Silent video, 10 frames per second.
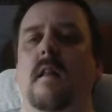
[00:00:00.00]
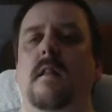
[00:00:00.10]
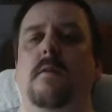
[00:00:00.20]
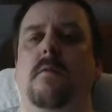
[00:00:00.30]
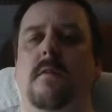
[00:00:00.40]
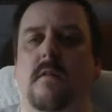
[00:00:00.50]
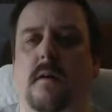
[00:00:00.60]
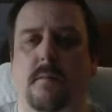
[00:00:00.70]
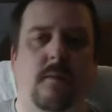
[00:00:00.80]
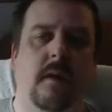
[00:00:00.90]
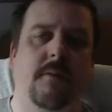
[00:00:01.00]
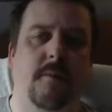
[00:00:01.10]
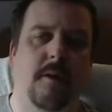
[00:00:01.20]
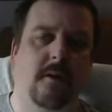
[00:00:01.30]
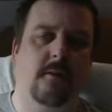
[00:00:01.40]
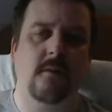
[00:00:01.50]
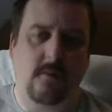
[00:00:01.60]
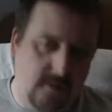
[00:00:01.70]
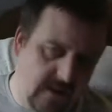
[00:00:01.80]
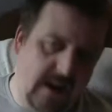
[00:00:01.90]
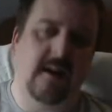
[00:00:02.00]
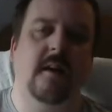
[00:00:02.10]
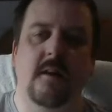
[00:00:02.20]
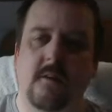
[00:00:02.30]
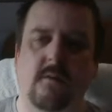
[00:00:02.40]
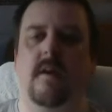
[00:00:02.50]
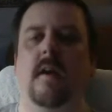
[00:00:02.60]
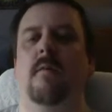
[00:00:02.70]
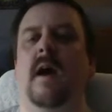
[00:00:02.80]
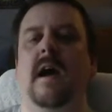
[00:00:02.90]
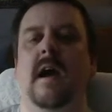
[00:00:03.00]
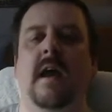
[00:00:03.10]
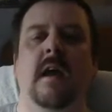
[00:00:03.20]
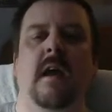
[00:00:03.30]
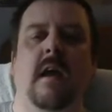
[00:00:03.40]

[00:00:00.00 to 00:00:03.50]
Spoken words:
this would stop the other person just attacking you straight away,